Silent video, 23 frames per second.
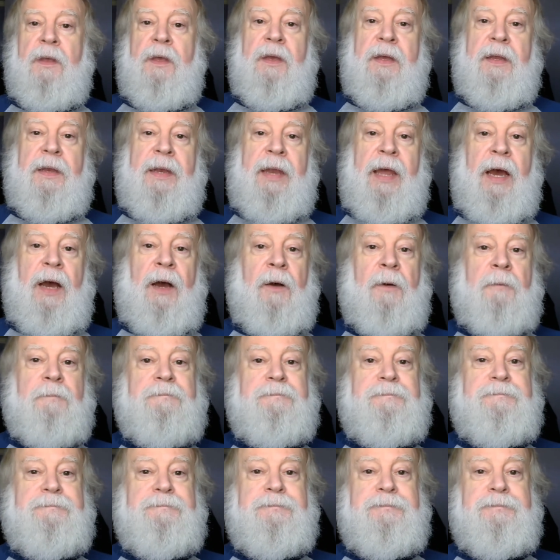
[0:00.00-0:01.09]
Now,
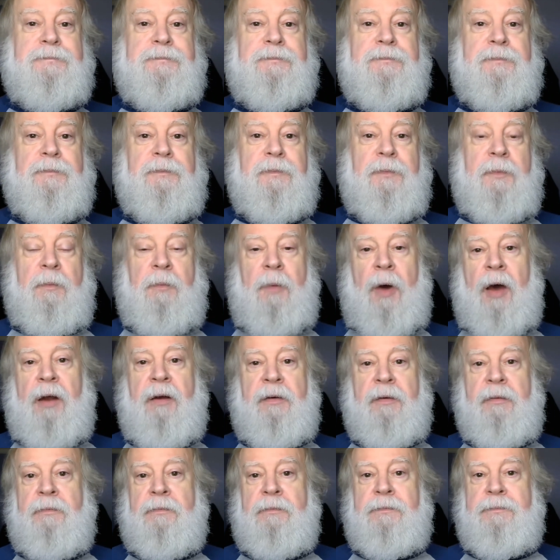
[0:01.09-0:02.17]

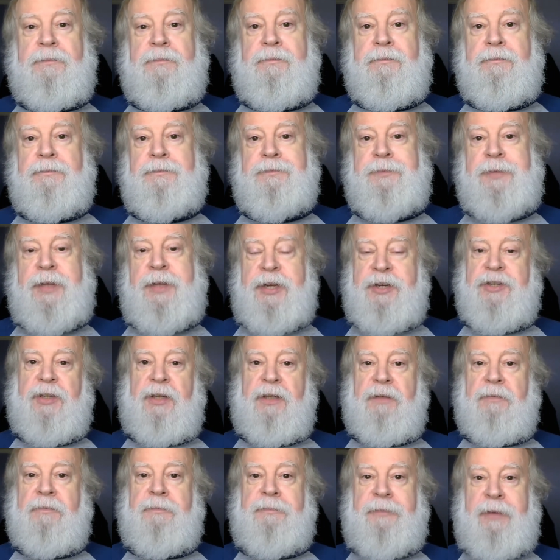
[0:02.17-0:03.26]
modern
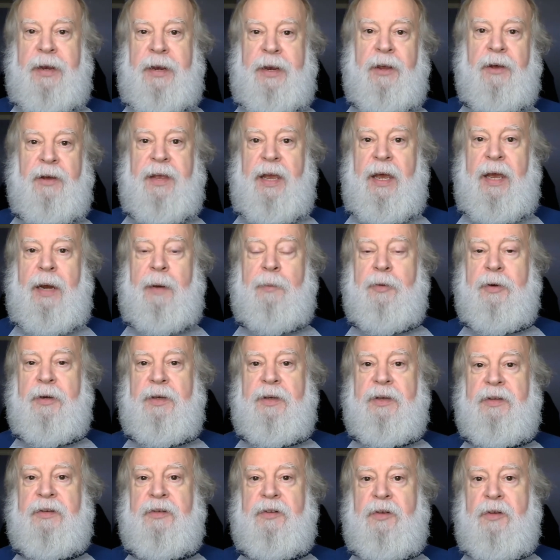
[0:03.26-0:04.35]
digital video
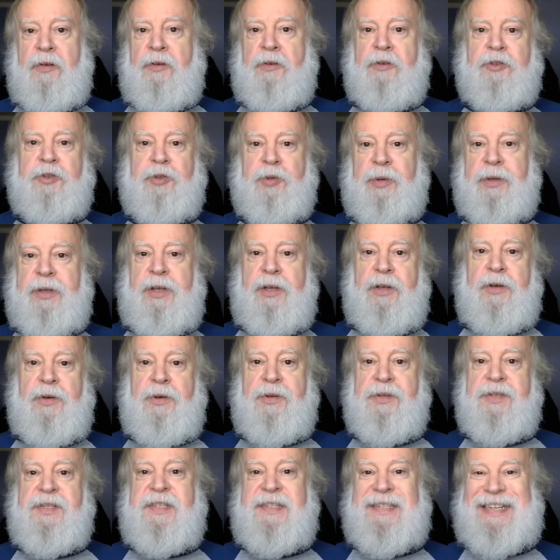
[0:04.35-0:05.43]
cameras usually
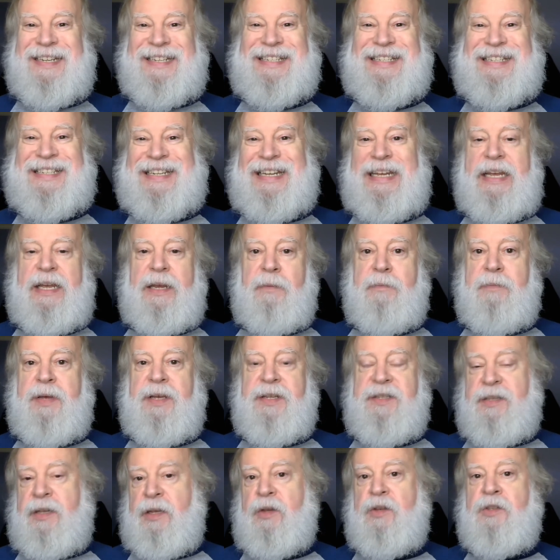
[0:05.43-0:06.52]
use 16
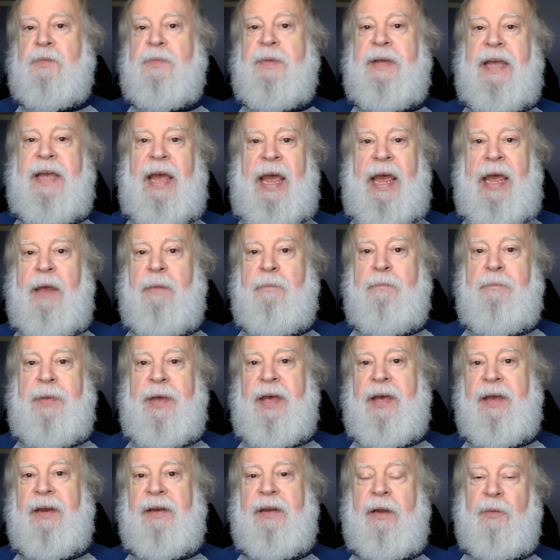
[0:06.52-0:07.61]
bits. They used to be
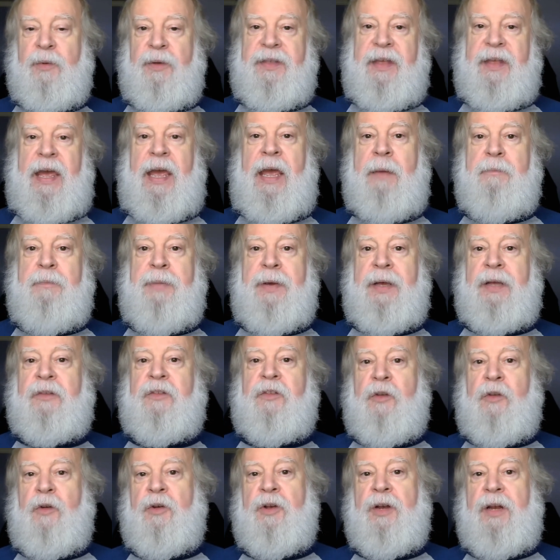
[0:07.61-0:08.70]
8-bit, and with 8
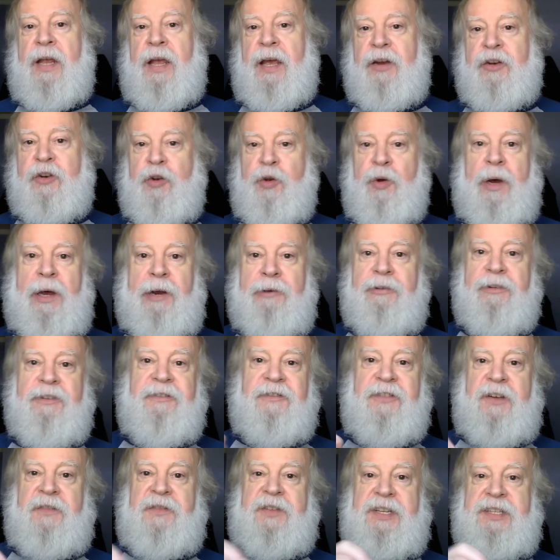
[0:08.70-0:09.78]
bits you could get
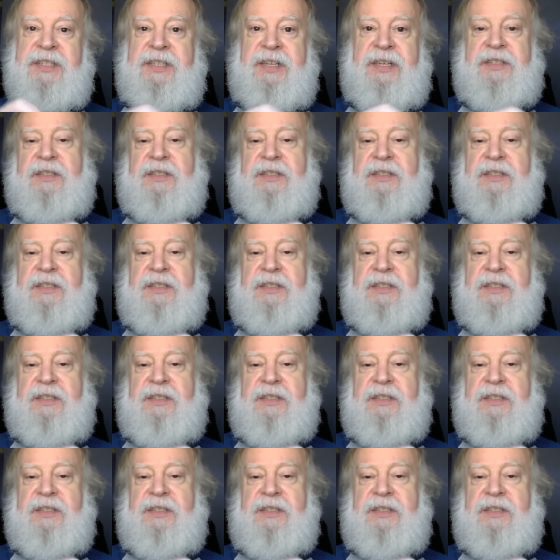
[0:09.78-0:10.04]
256